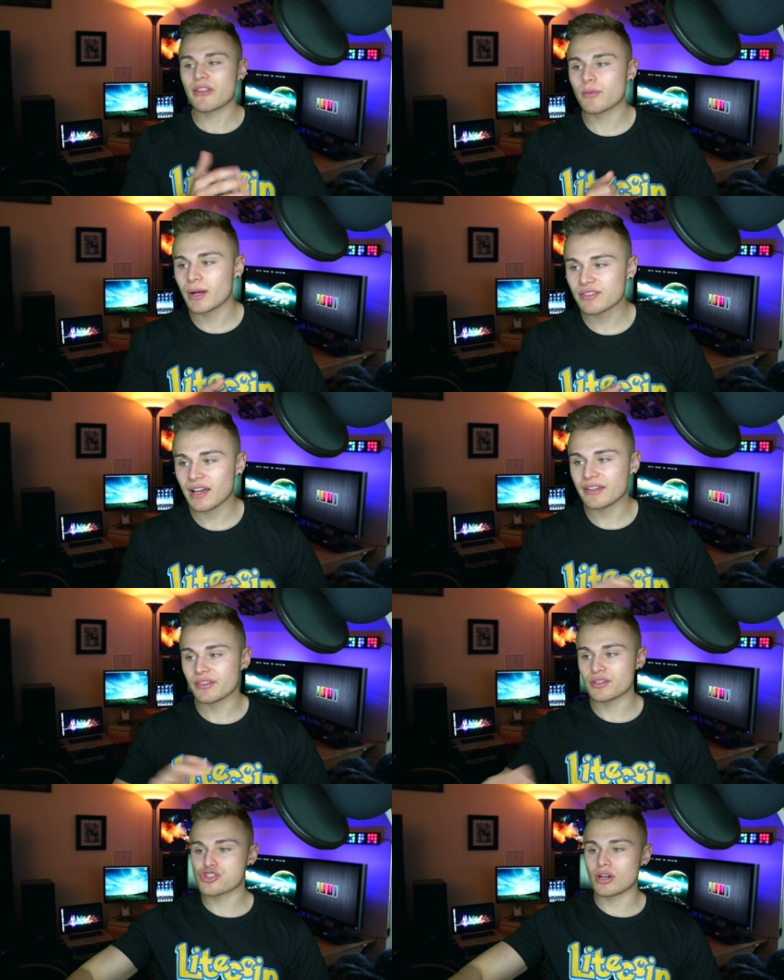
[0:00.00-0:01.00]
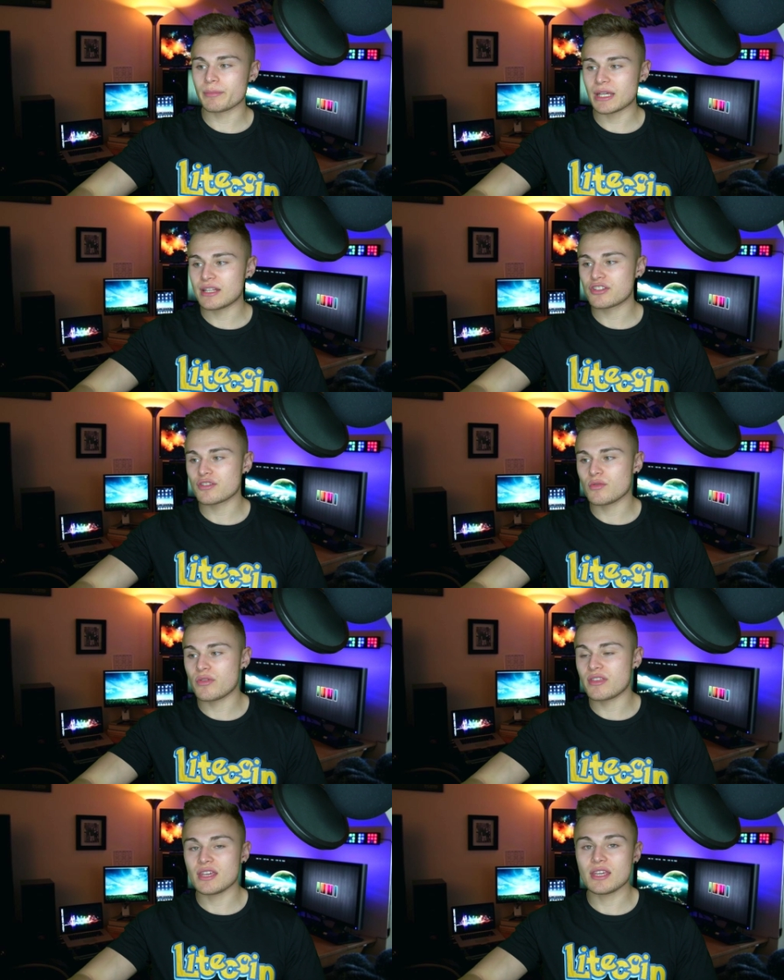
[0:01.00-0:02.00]
Otherwise, guys, let's jump
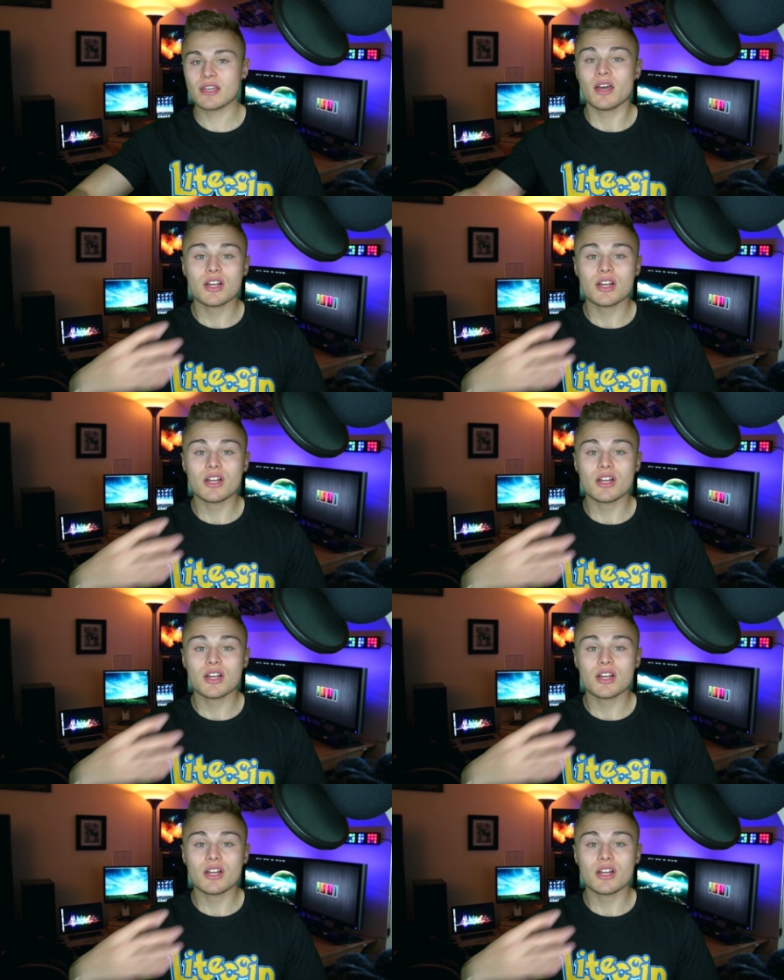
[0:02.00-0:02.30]
into the